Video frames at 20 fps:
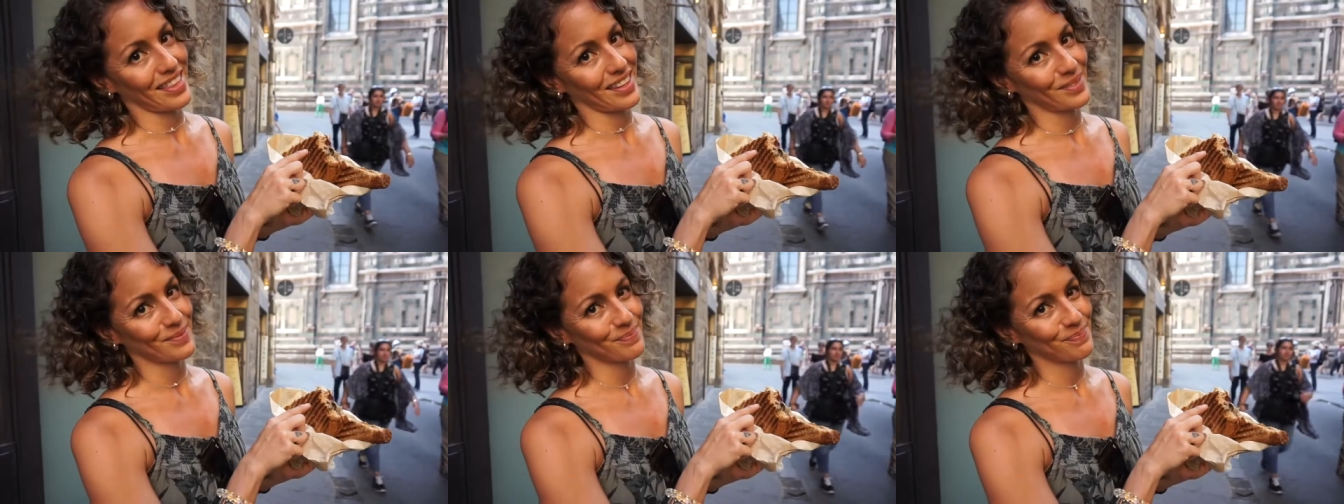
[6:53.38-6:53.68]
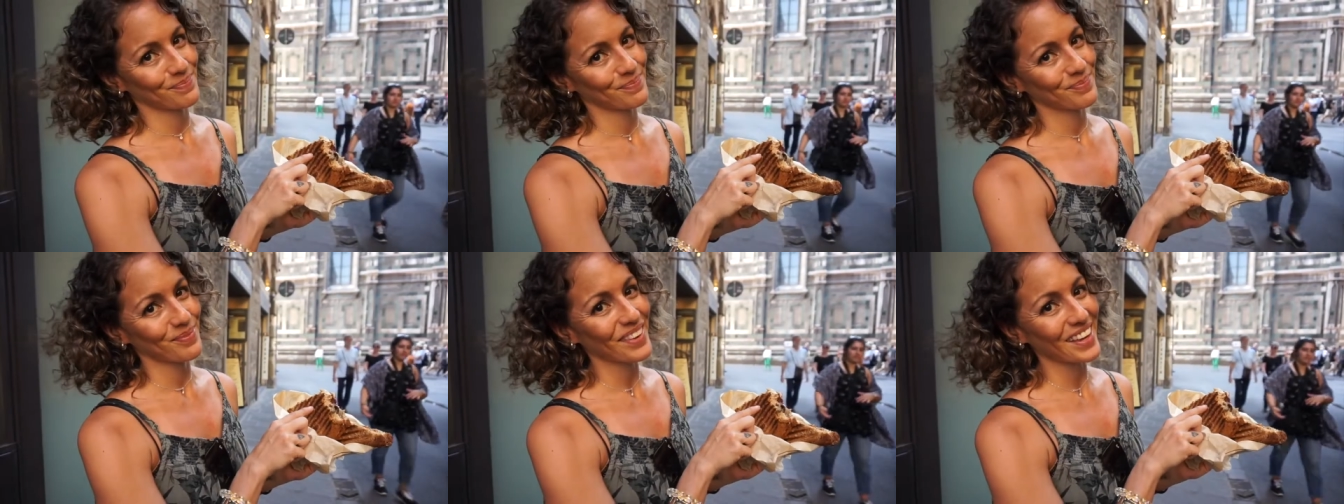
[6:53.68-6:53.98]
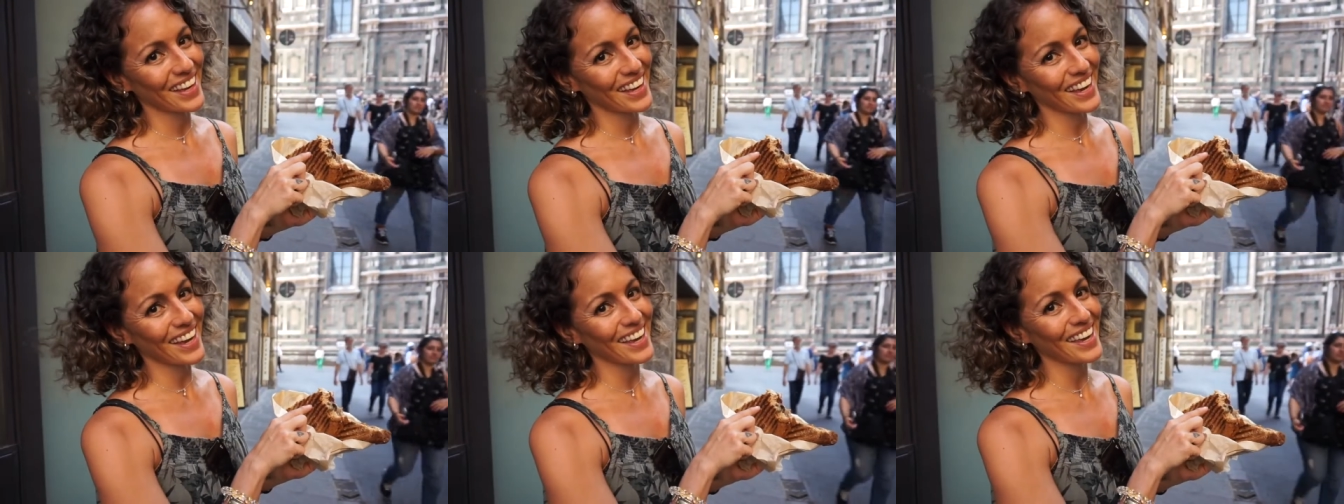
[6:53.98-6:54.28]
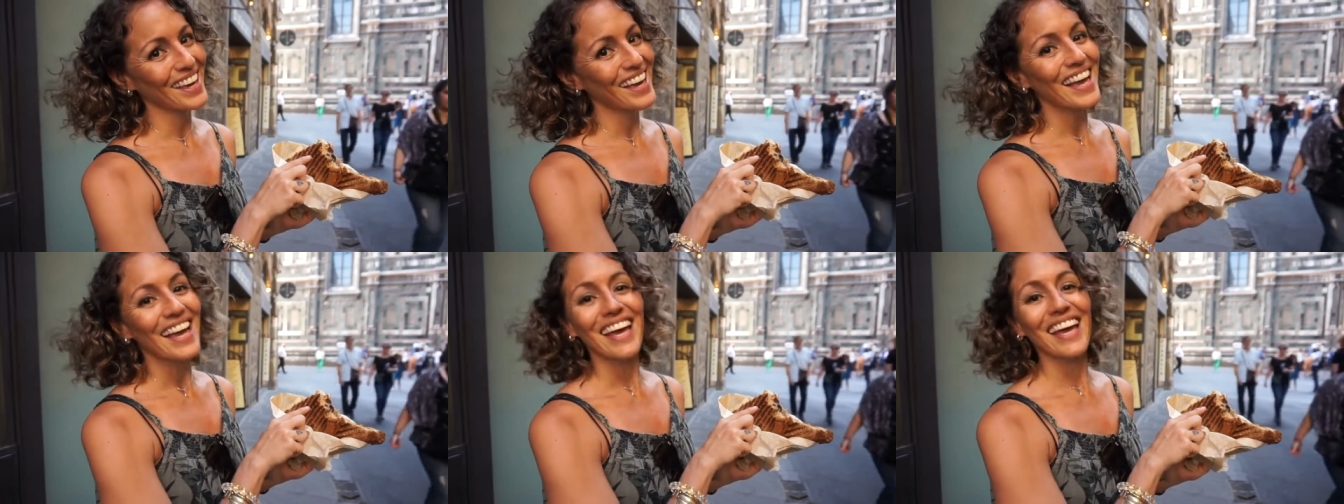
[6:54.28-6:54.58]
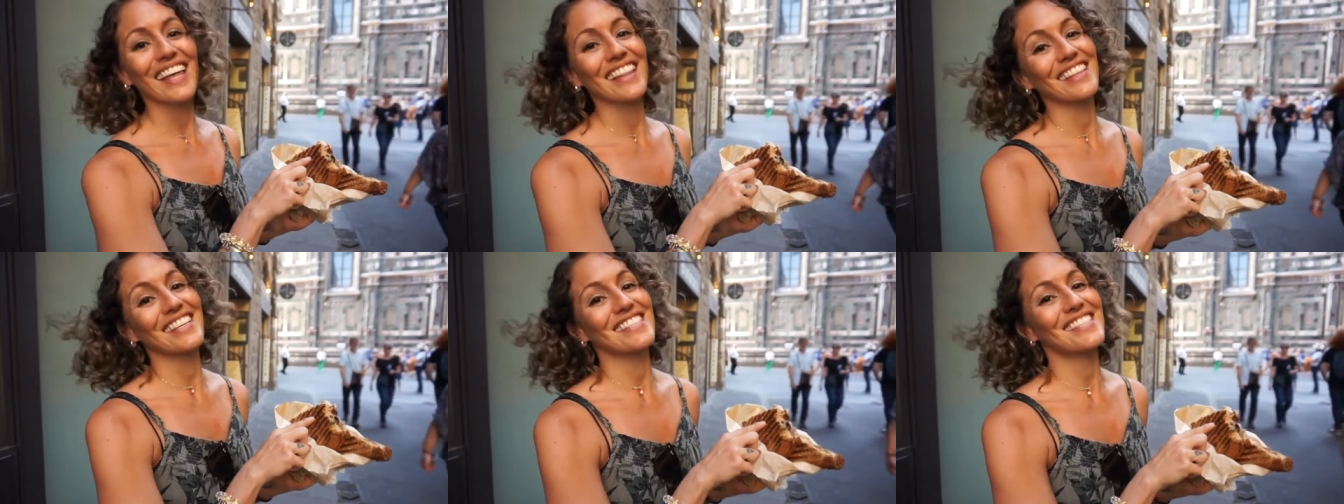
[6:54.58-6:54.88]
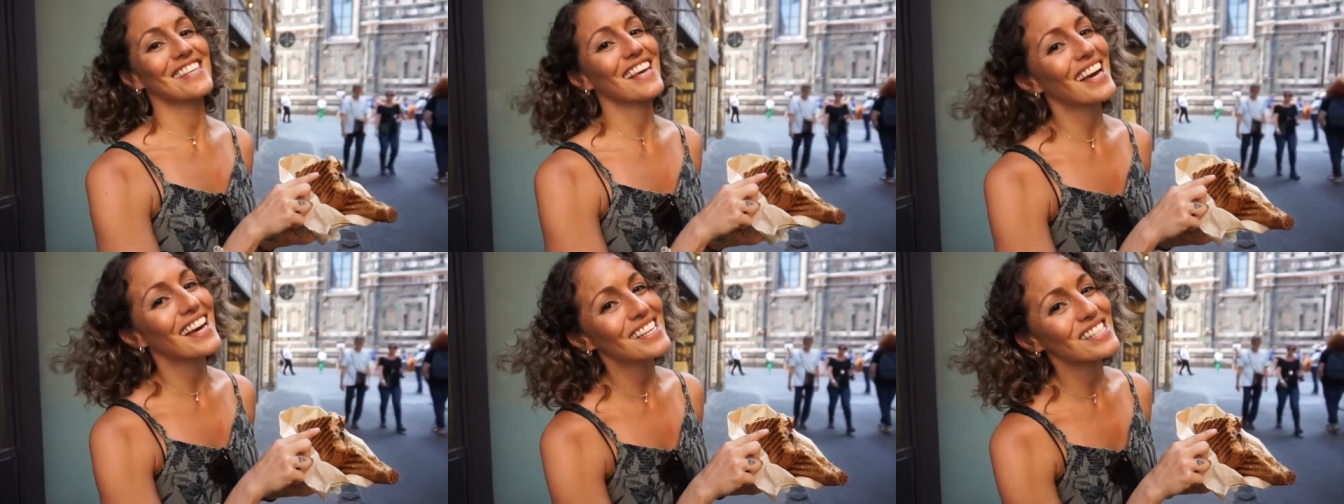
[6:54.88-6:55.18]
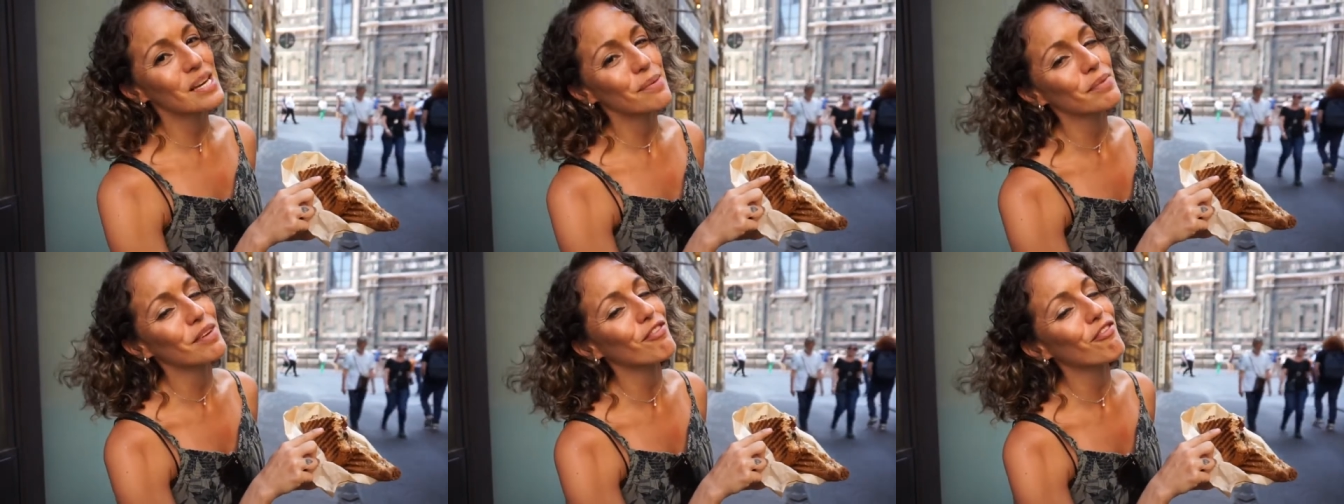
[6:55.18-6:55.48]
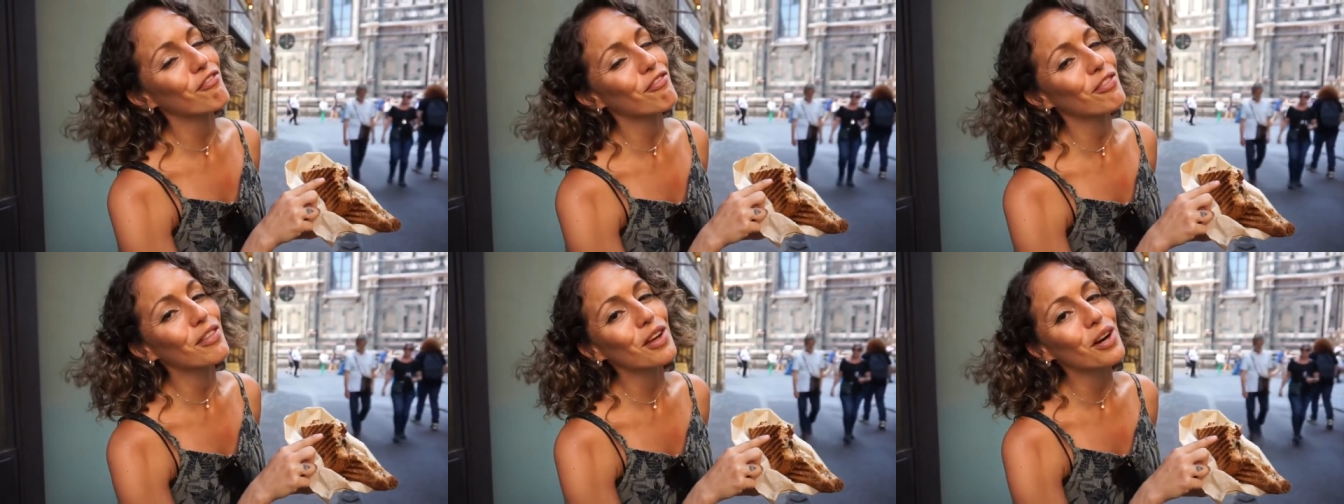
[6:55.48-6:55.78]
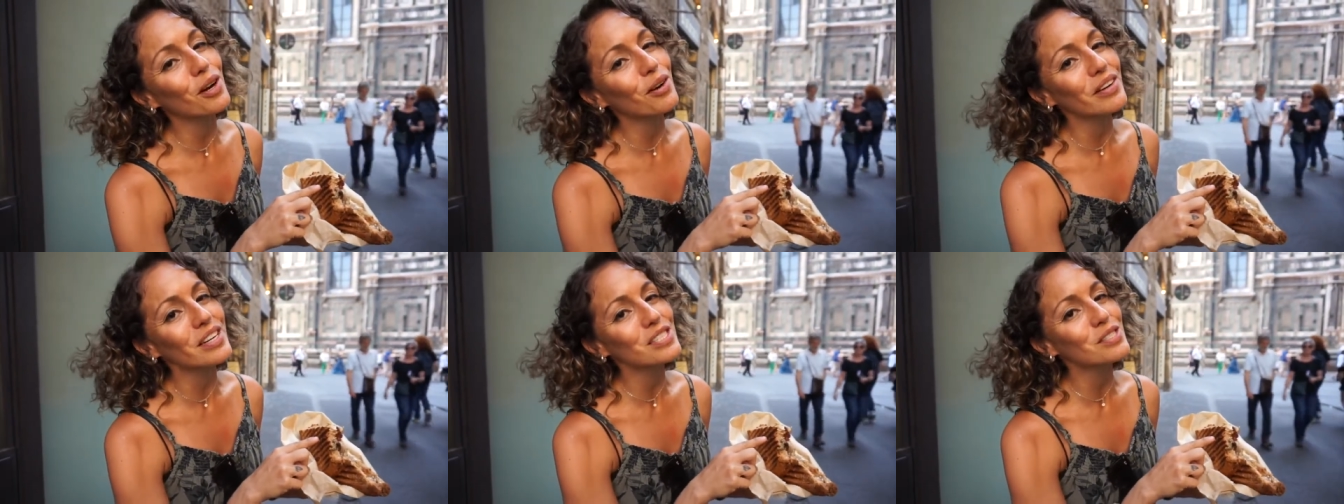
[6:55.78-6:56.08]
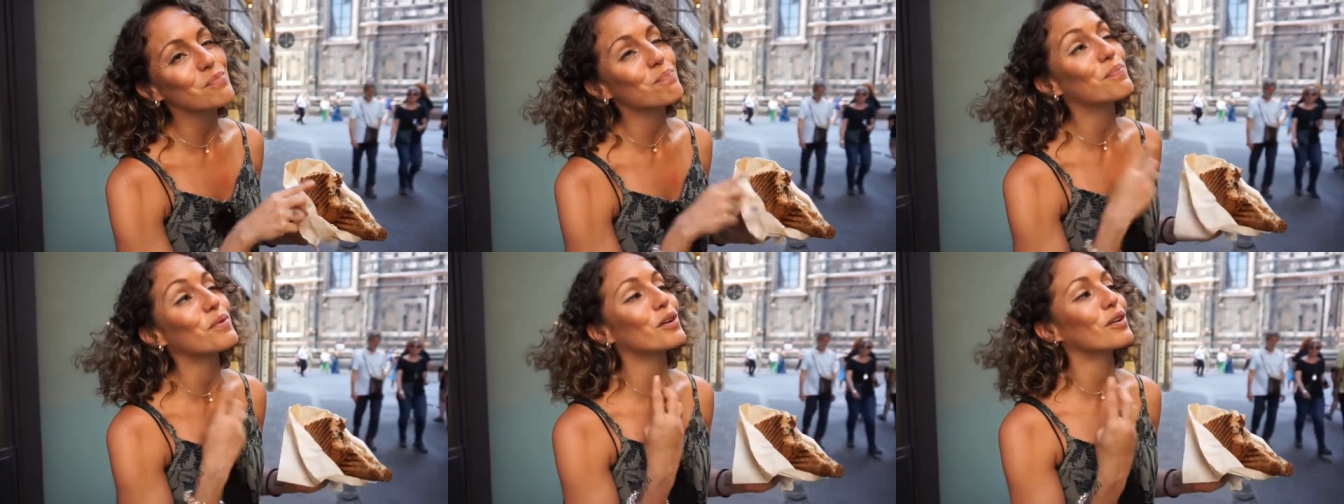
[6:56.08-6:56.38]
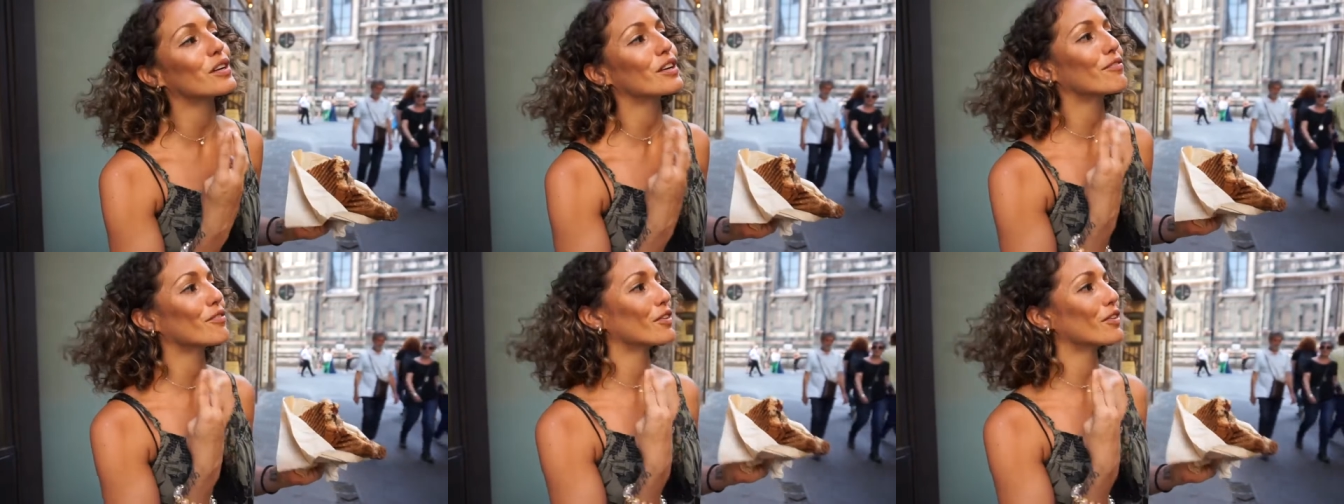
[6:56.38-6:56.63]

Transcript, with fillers: gonna wear that cute outfit, or if I had